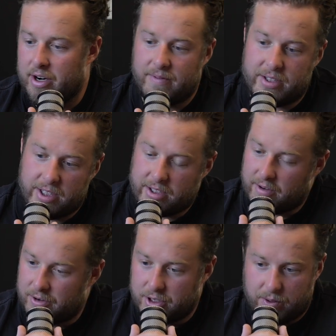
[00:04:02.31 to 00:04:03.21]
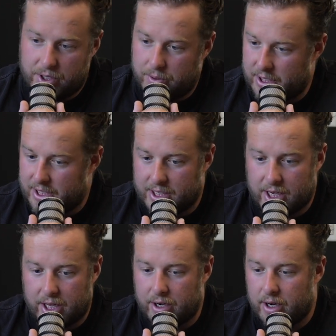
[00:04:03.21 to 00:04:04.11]
Obviously, it's our first one doing this
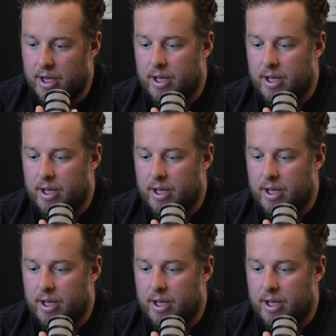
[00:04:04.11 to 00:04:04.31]
together.